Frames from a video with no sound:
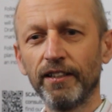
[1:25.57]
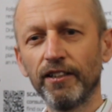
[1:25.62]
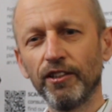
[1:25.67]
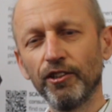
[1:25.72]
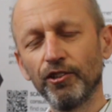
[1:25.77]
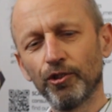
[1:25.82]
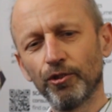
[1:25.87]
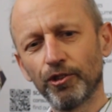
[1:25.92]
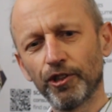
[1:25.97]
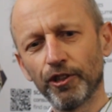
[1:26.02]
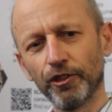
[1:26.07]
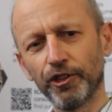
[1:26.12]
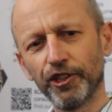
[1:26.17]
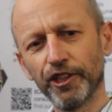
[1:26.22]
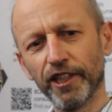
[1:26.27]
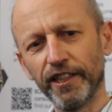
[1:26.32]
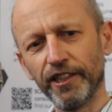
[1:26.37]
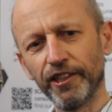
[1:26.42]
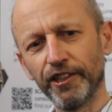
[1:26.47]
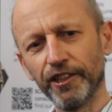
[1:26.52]
There's also
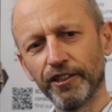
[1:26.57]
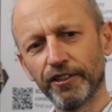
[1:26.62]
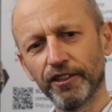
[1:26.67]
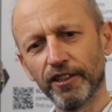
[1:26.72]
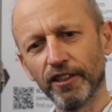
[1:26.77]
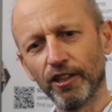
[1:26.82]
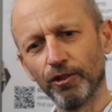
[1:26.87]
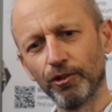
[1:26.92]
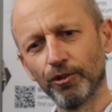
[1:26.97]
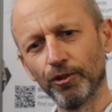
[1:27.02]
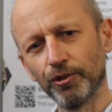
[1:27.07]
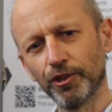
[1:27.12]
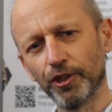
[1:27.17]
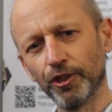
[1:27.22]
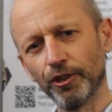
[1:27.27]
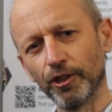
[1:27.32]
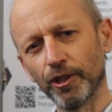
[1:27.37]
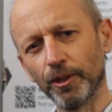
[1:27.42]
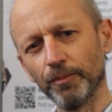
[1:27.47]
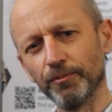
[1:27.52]
changes to local
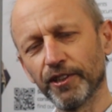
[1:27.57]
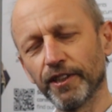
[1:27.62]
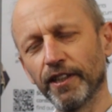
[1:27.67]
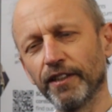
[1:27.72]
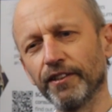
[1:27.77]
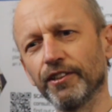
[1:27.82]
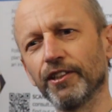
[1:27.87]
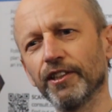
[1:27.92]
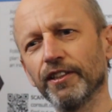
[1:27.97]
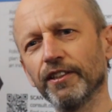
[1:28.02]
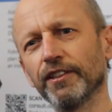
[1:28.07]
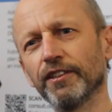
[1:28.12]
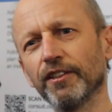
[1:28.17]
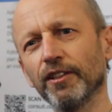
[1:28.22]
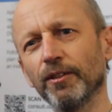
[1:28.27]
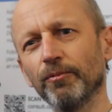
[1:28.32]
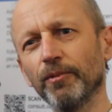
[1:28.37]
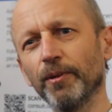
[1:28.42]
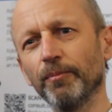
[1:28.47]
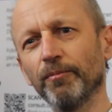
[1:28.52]
circumstances
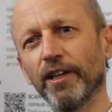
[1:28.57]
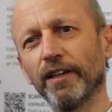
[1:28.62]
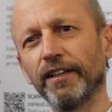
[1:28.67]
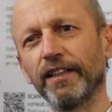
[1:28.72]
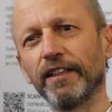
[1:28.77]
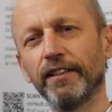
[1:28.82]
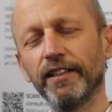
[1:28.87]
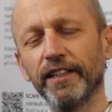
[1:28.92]
that we might